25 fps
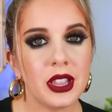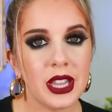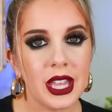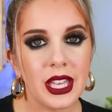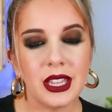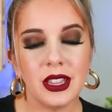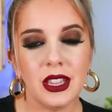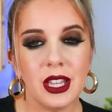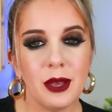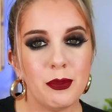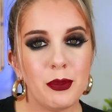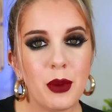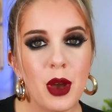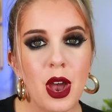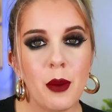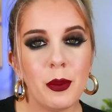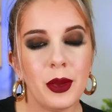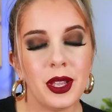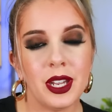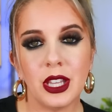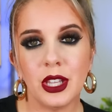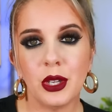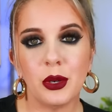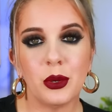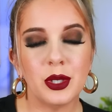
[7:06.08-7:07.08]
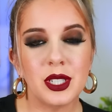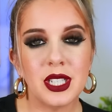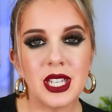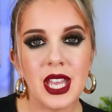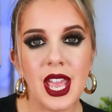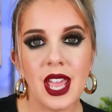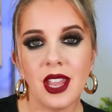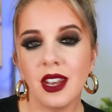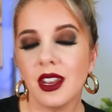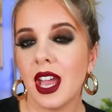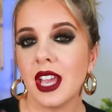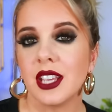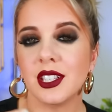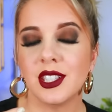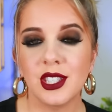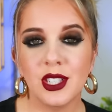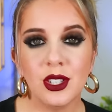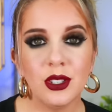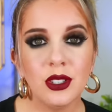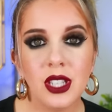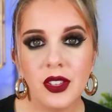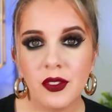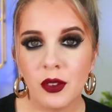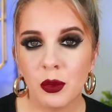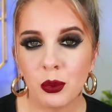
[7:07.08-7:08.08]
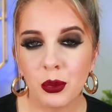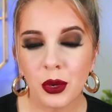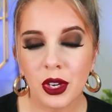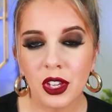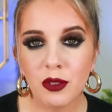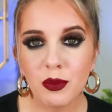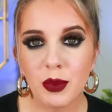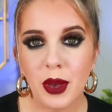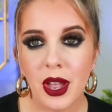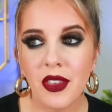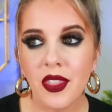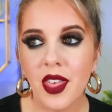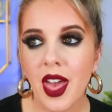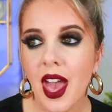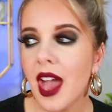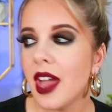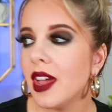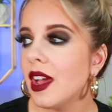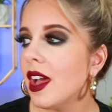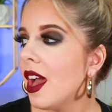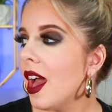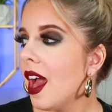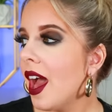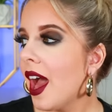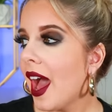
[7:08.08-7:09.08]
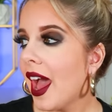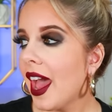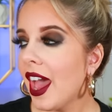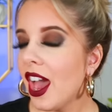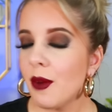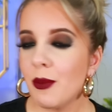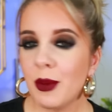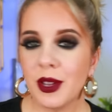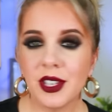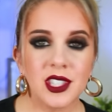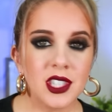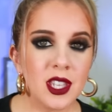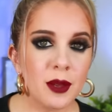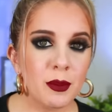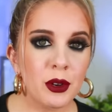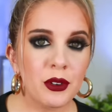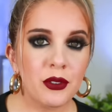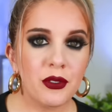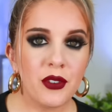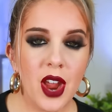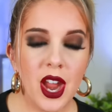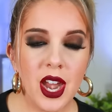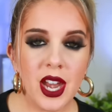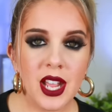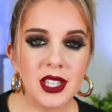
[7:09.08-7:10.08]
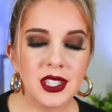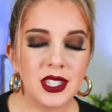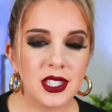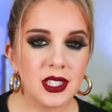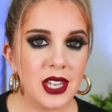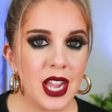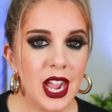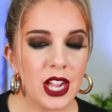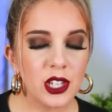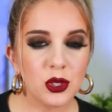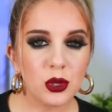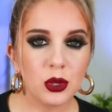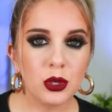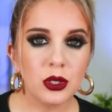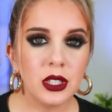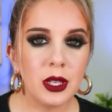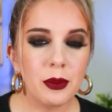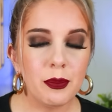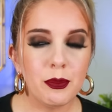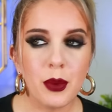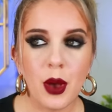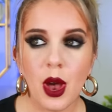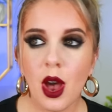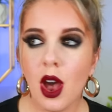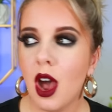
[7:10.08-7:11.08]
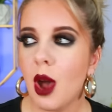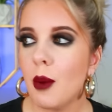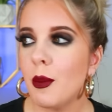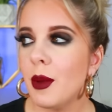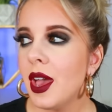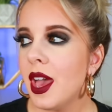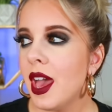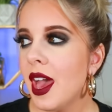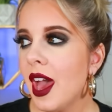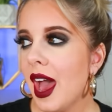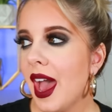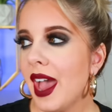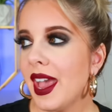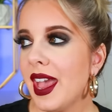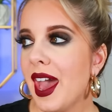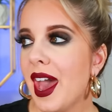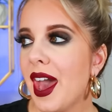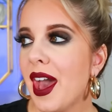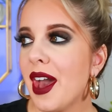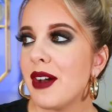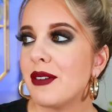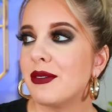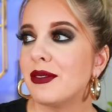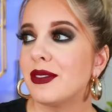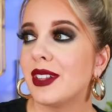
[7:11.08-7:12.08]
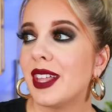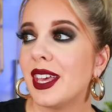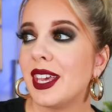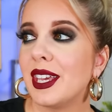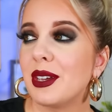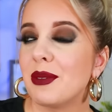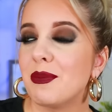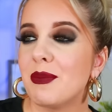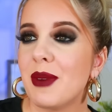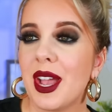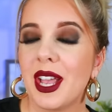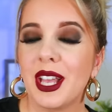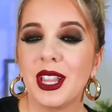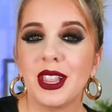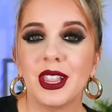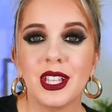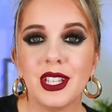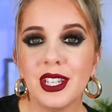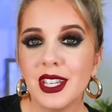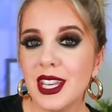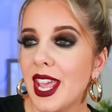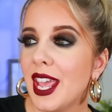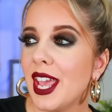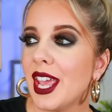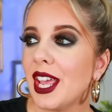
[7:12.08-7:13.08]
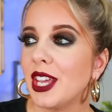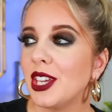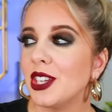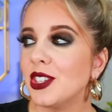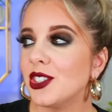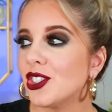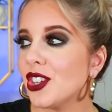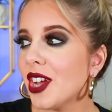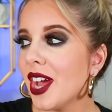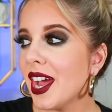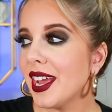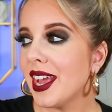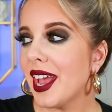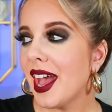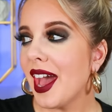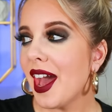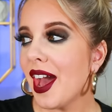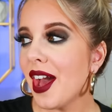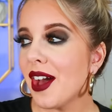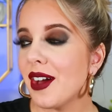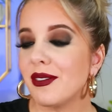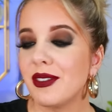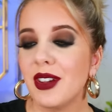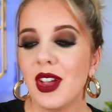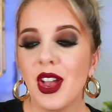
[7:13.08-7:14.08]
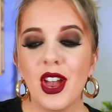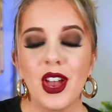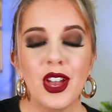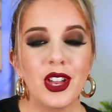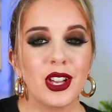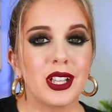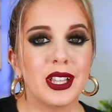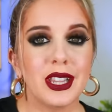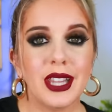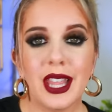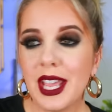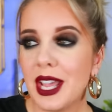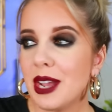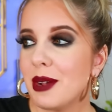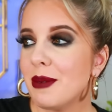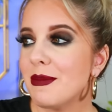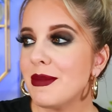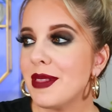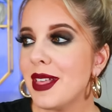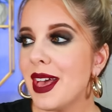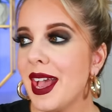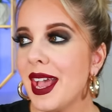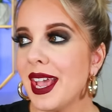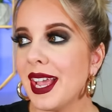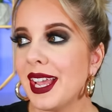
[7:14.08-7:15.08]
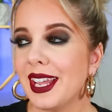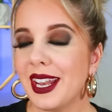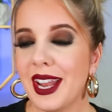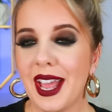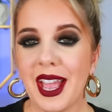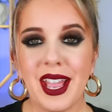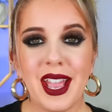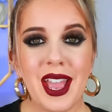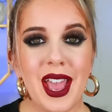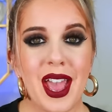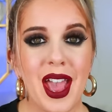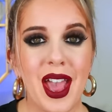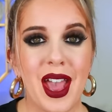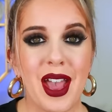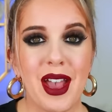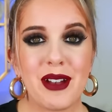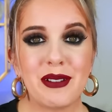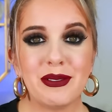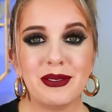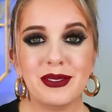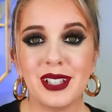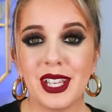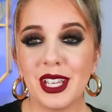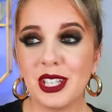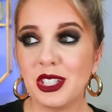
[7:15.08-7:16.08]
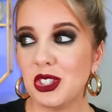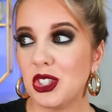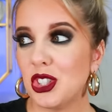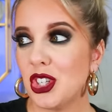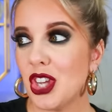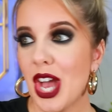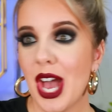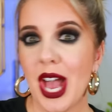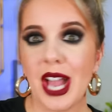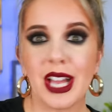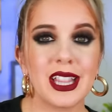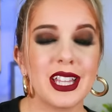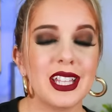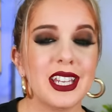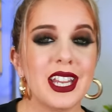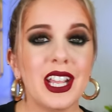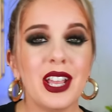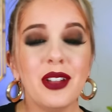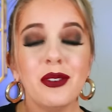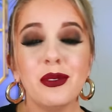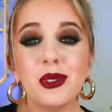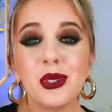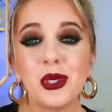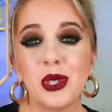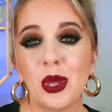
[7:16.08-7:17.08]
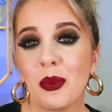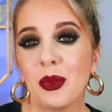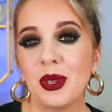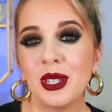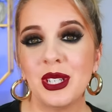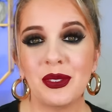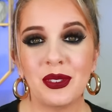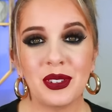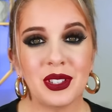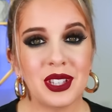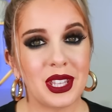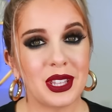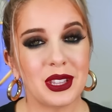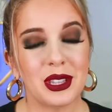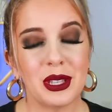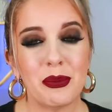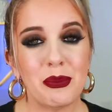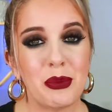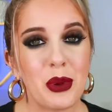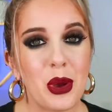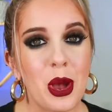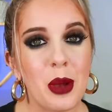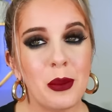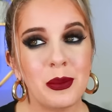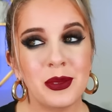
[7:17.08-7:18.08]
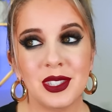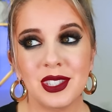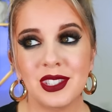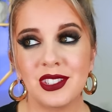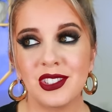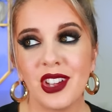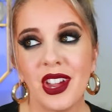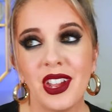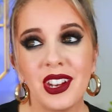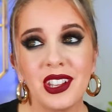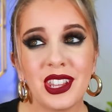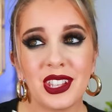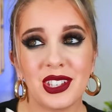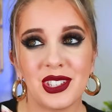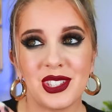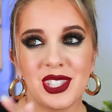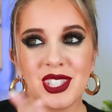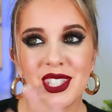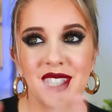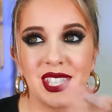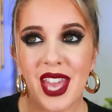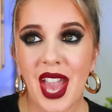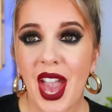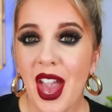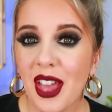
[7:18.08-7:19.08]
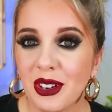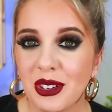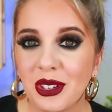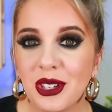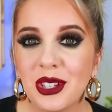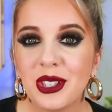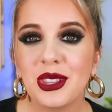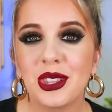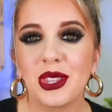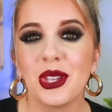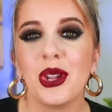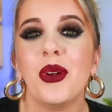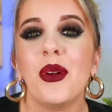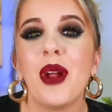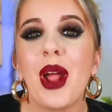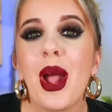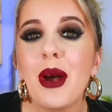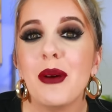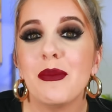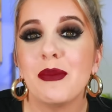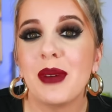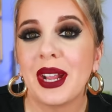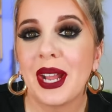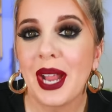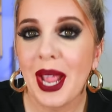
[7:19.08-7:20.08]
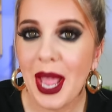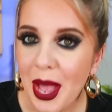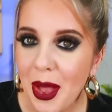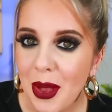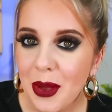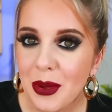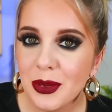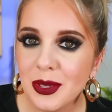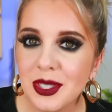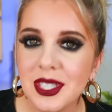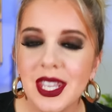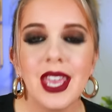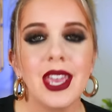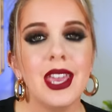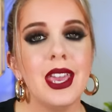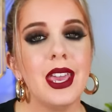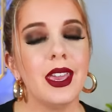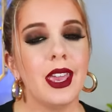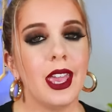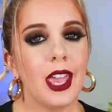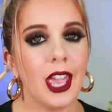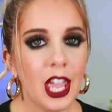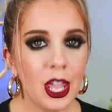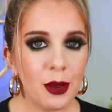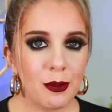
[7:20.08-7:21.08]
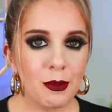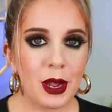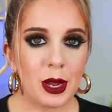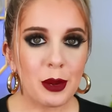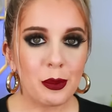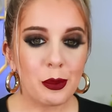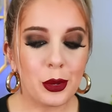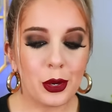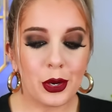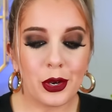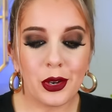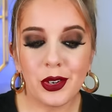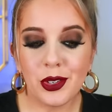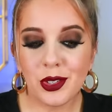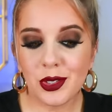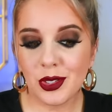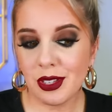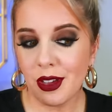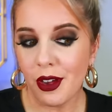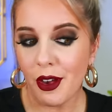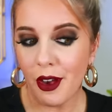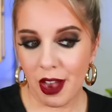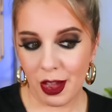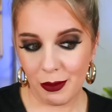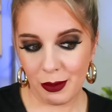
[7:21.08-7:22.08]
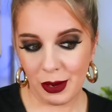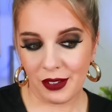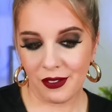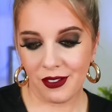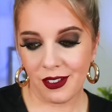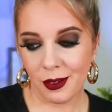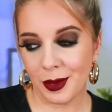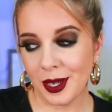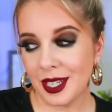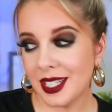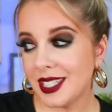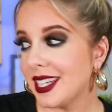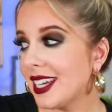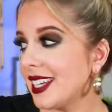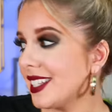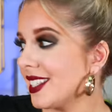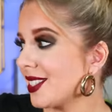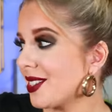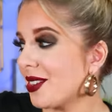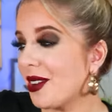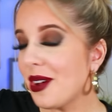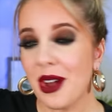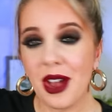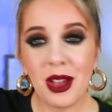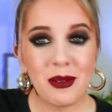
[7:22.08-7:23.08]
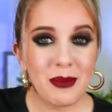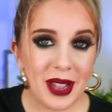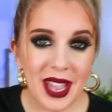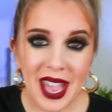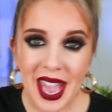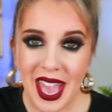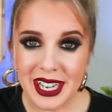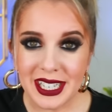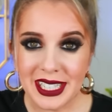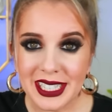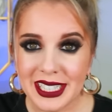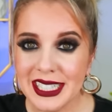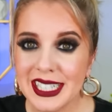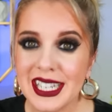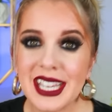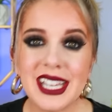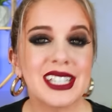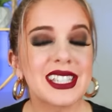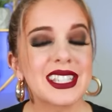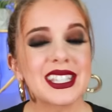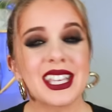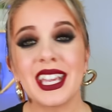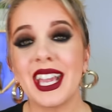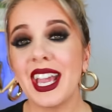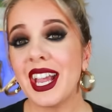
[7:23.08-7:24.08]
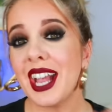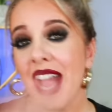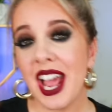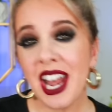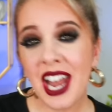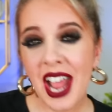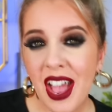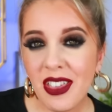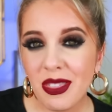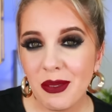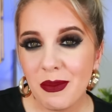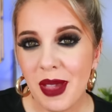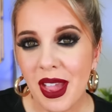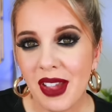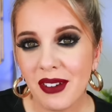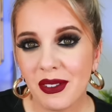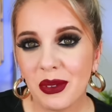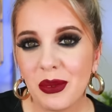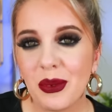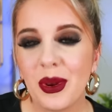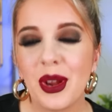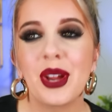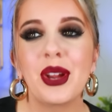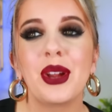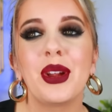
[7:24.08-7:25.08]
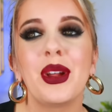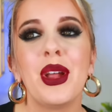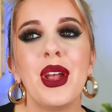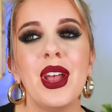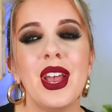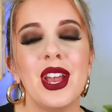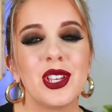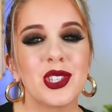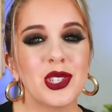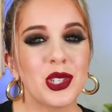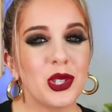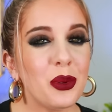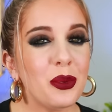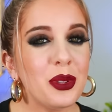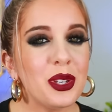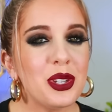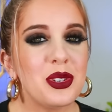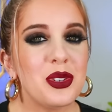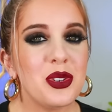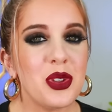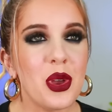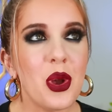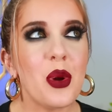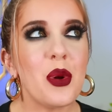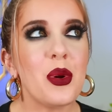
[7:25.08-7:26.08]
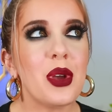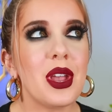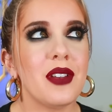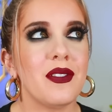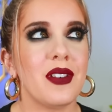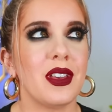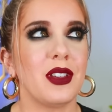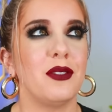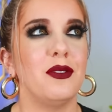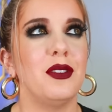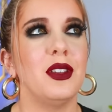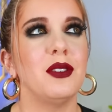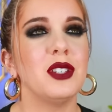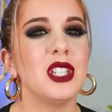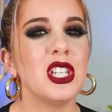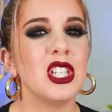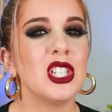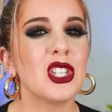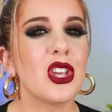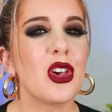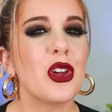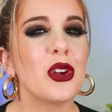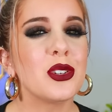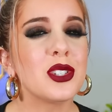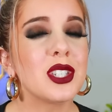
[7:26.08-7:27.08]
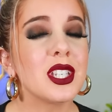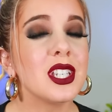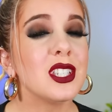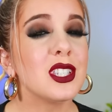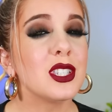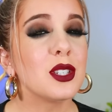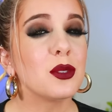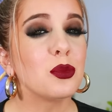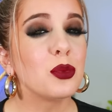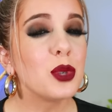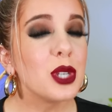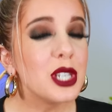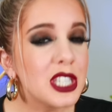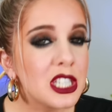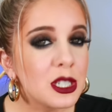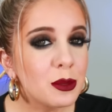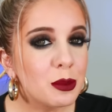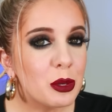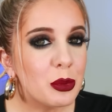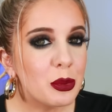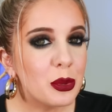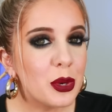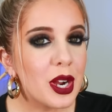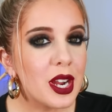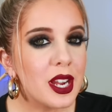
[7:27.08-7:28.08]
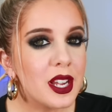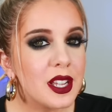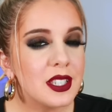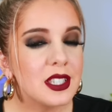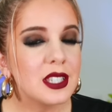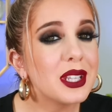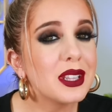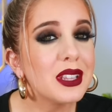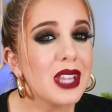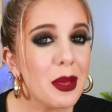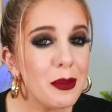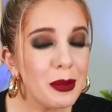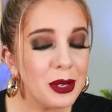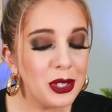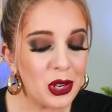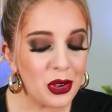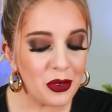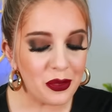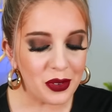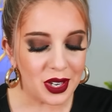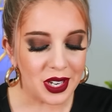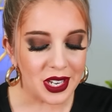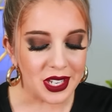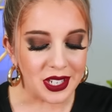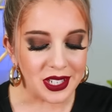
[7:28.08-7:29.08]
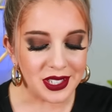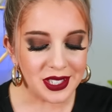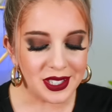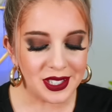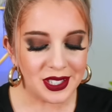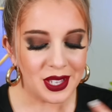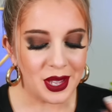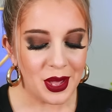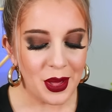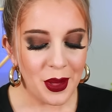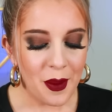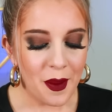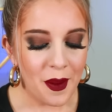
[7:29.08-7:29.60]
like lip balm in a little tin. I still live and breathe by that. I have my Summer Fridays natural lip balm. I have like my Laneige. I have Glamlite. I have like Jaclyn. I have so many different like lip balms kind of like scattered throughout my house in my purse, on my filming desk, on my editing desk. Like I kind of had them everywhere. So I don't really know if like $15 is a reasonable price. Let me know if it is